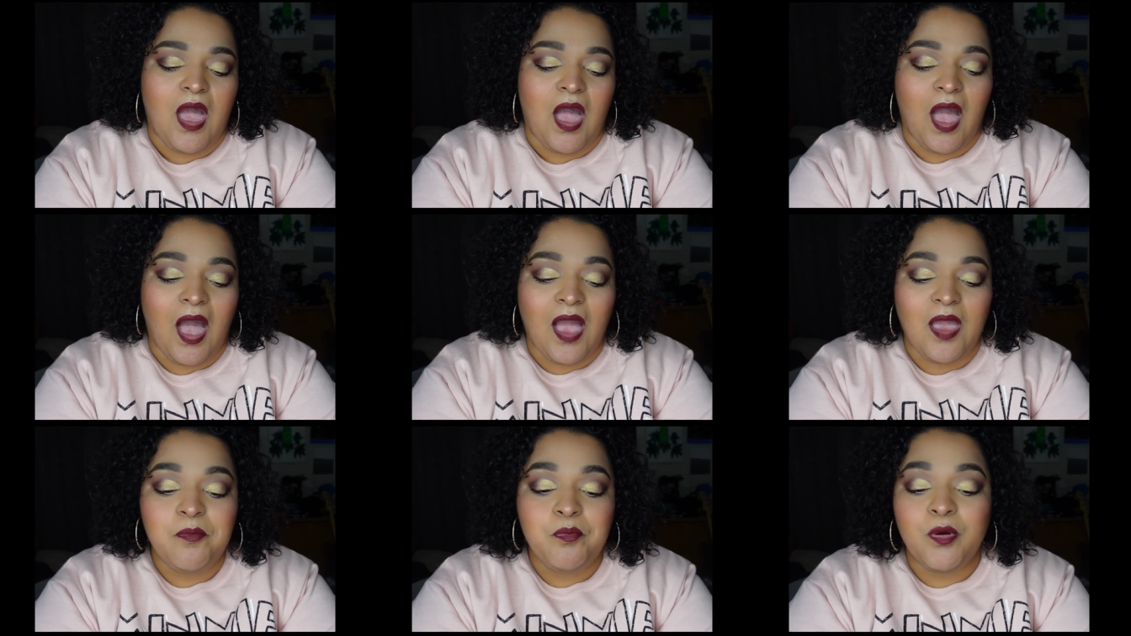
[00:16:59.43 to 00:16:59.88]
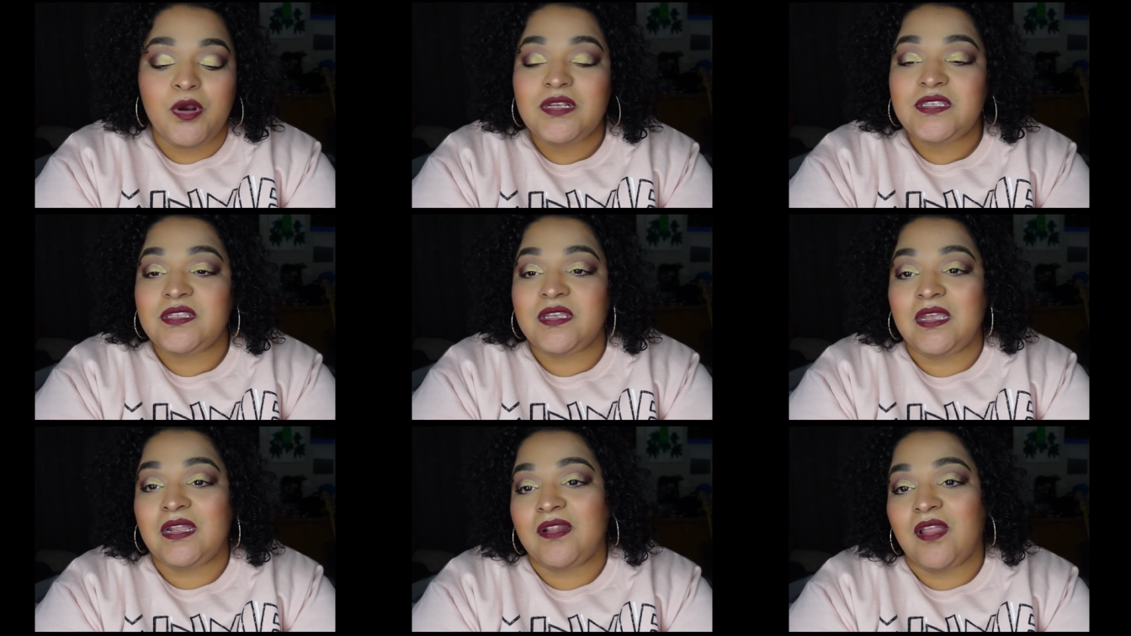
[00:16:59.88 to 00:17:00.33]
I
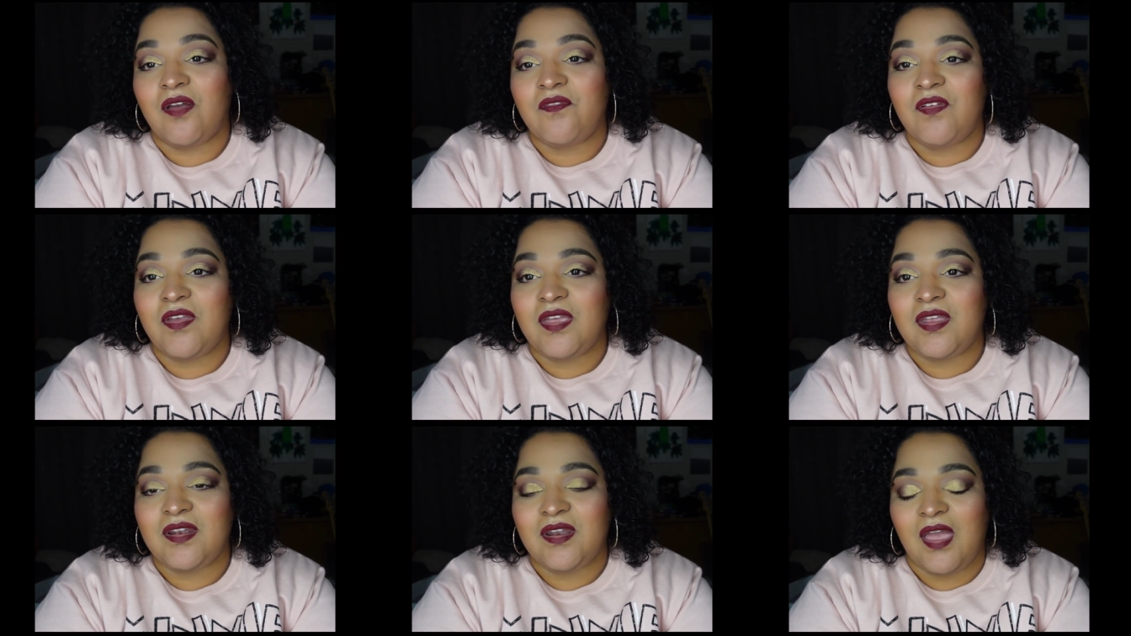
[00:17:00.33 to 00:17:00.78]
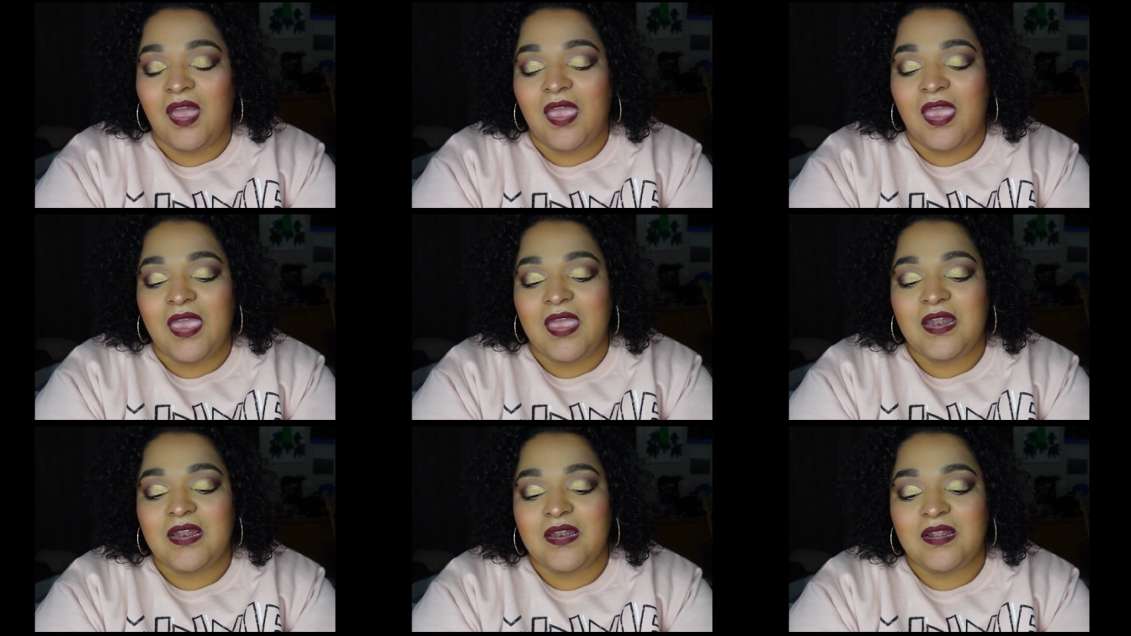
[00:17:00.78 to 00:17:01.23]
personally love it.
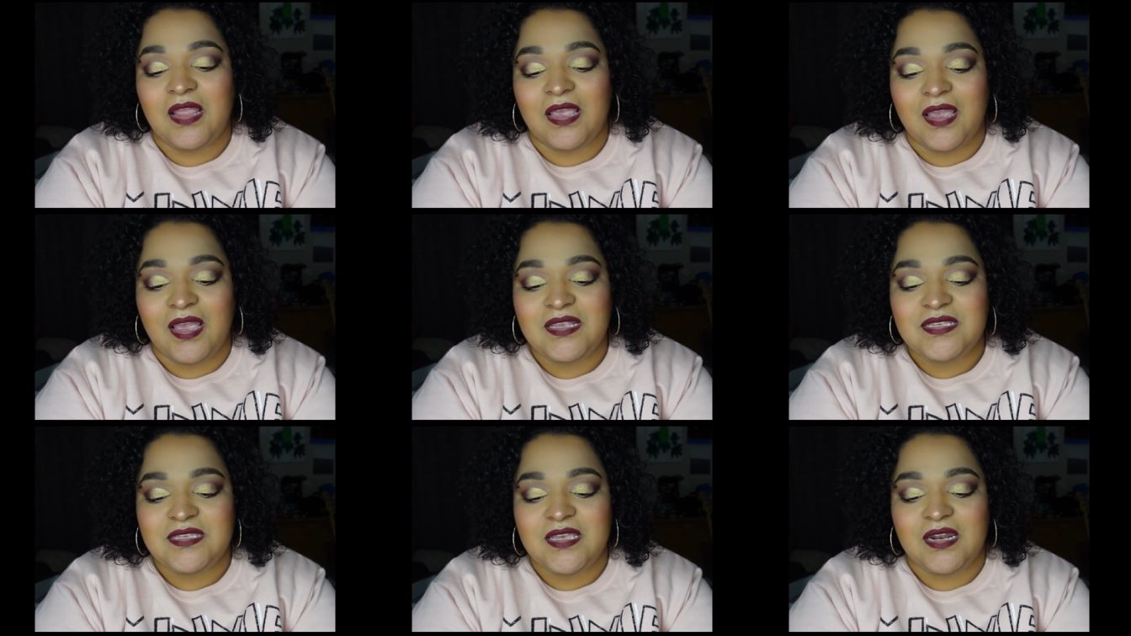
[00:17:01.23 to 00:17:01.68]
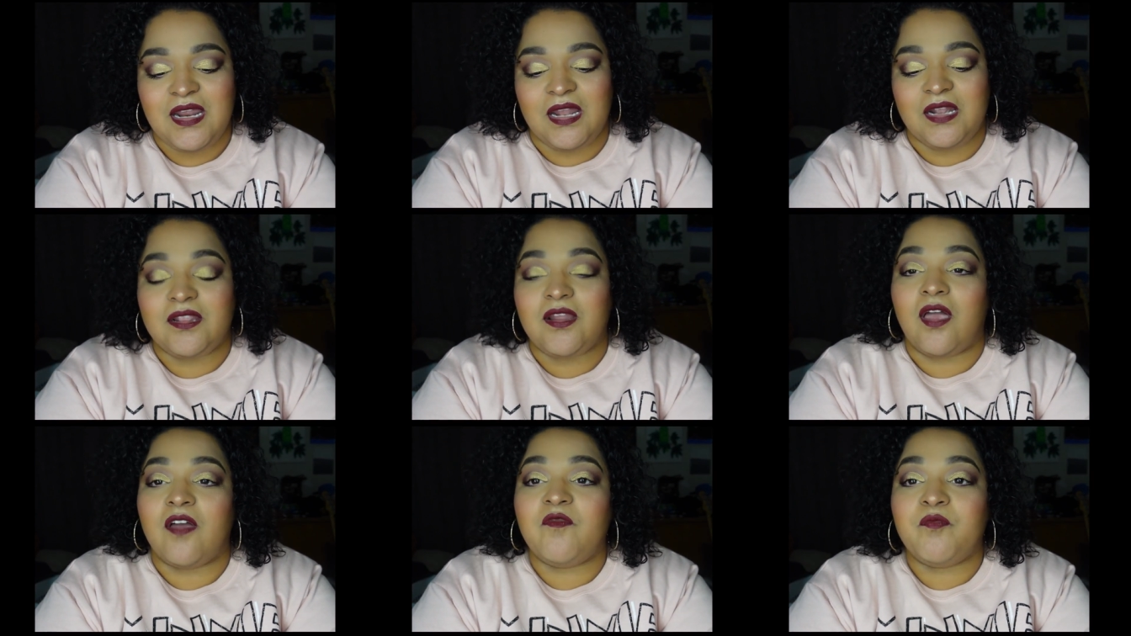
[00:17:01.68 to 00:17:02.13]
I, like I said, I
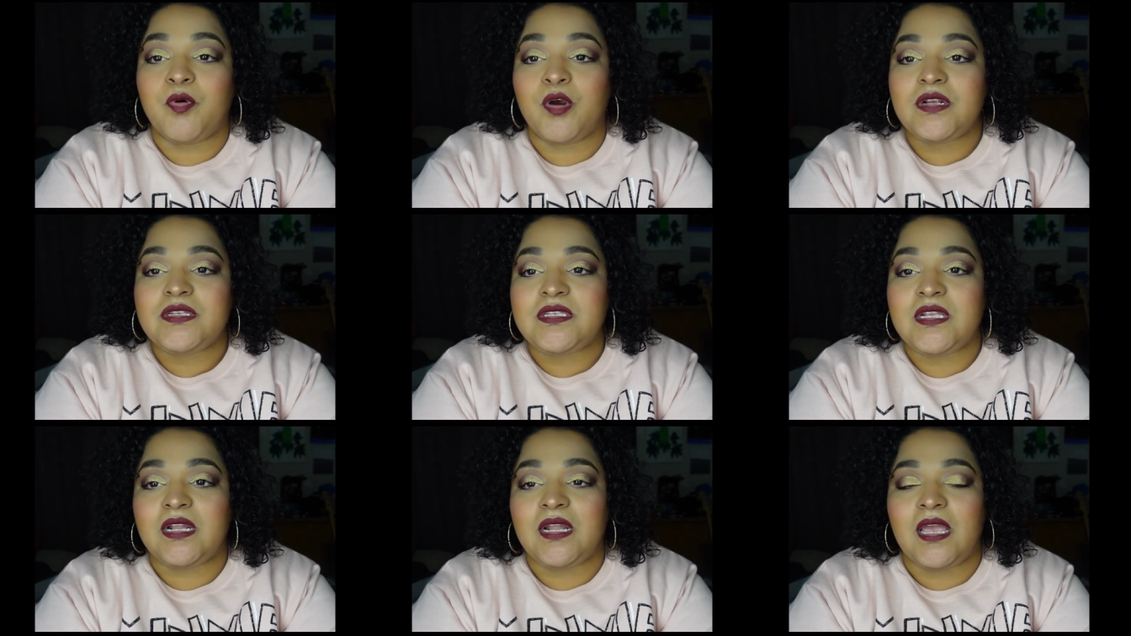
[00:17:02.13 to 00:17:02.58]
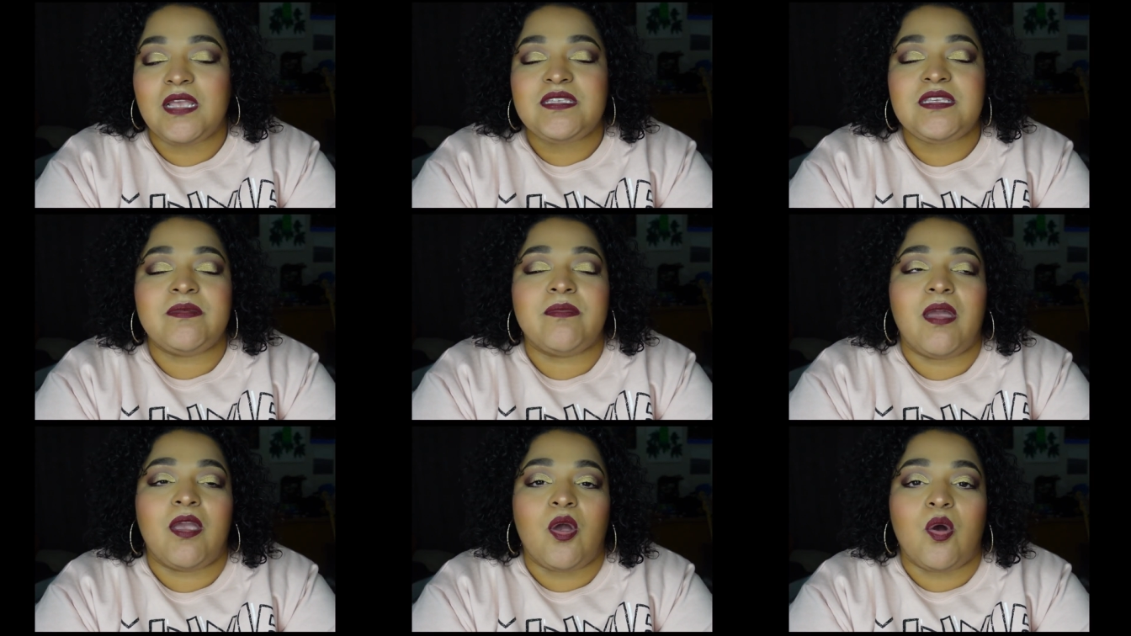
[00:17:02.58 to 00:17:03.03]
love
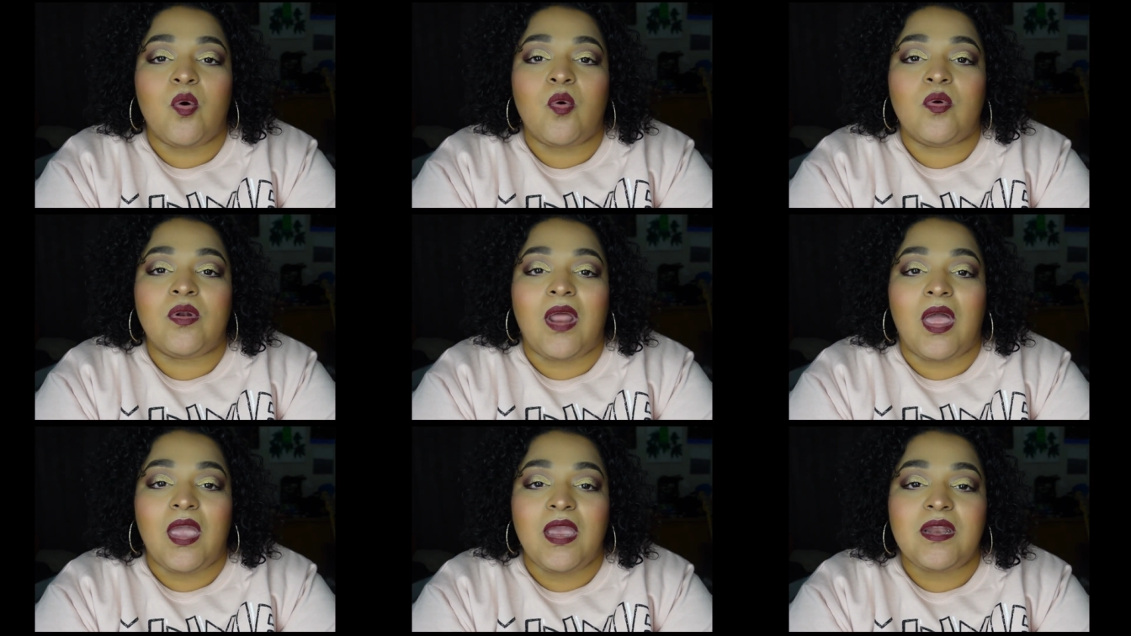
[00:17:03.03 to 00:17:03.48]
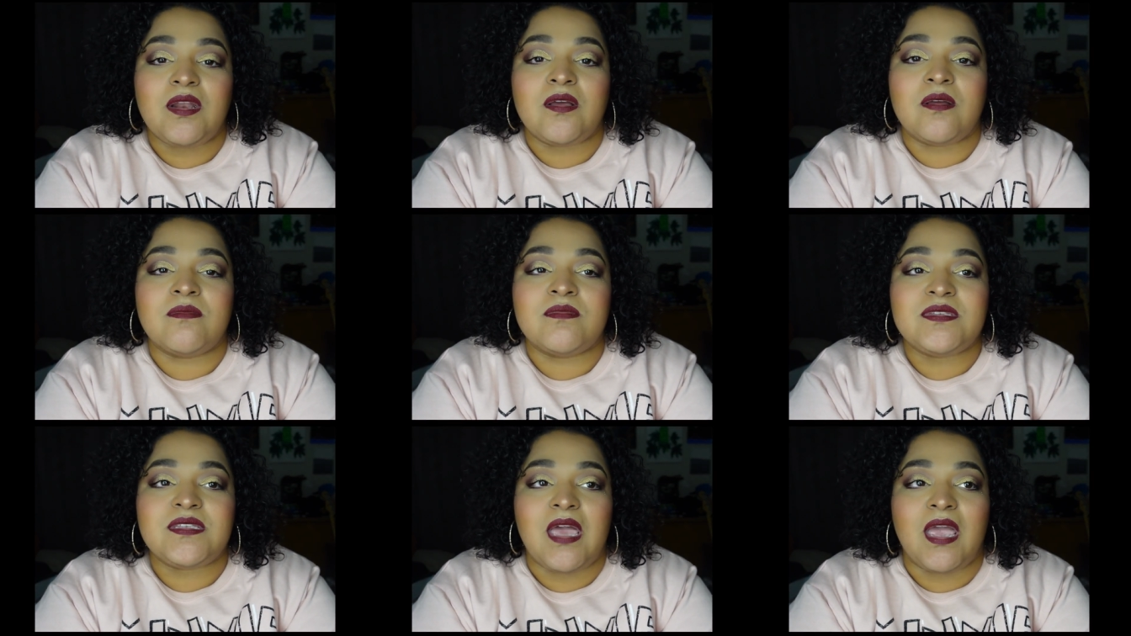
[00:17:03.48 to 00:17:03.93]
personalizing my own
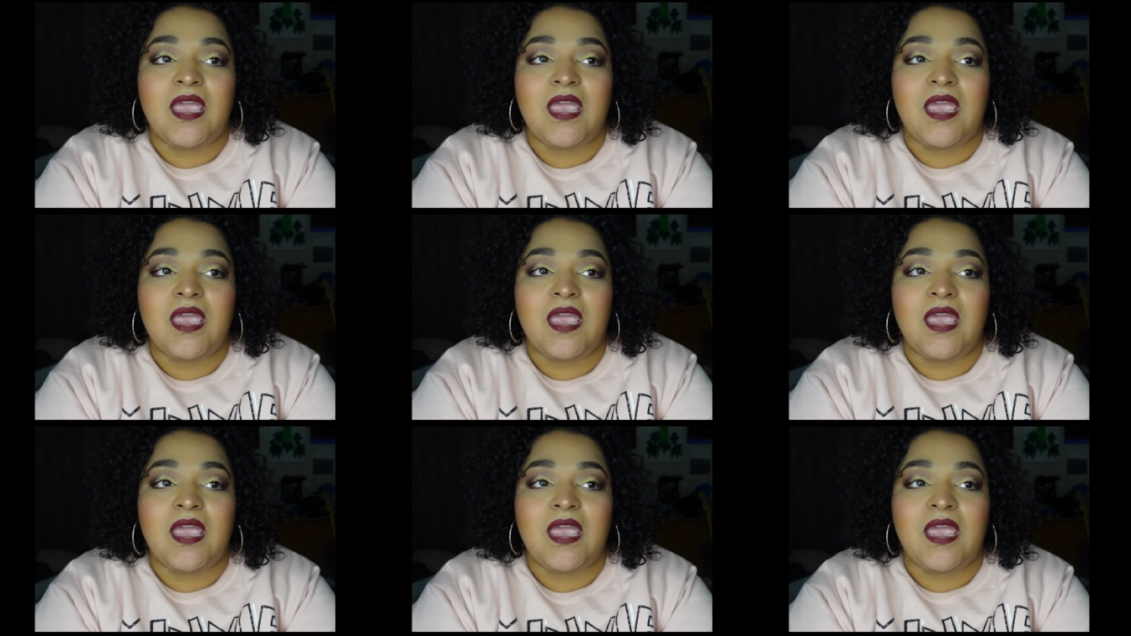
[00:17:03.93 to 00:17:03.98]
items.